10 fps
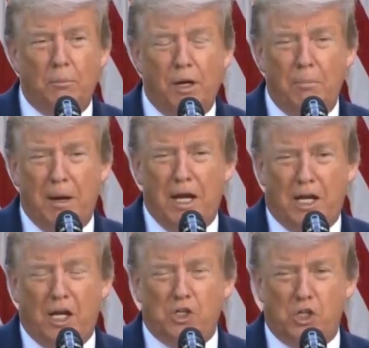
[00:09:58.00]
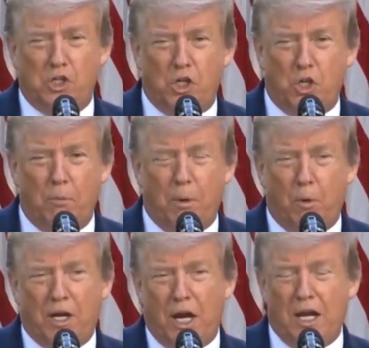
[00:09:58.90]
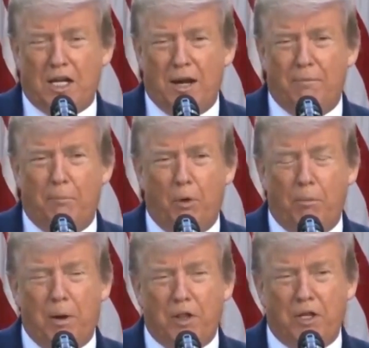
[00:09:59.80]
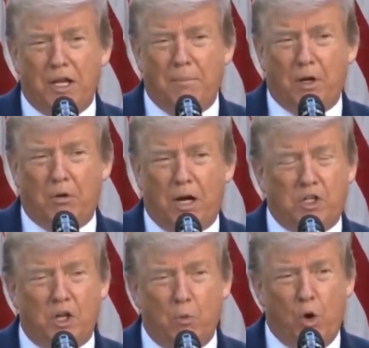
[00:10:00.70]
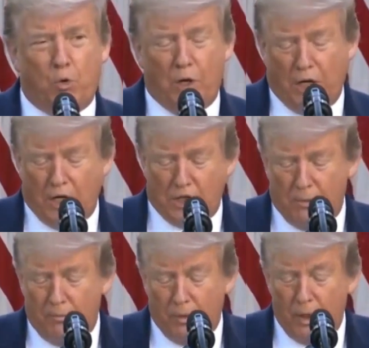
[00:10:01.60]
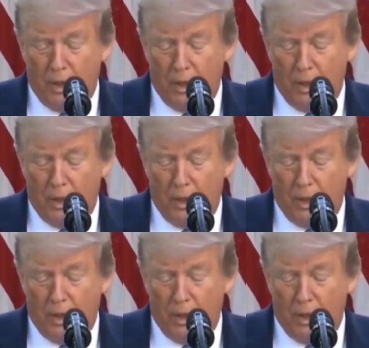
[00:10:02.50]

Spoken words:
But in many cases you do, but we can't get them approved by the Democrats. They won't release them.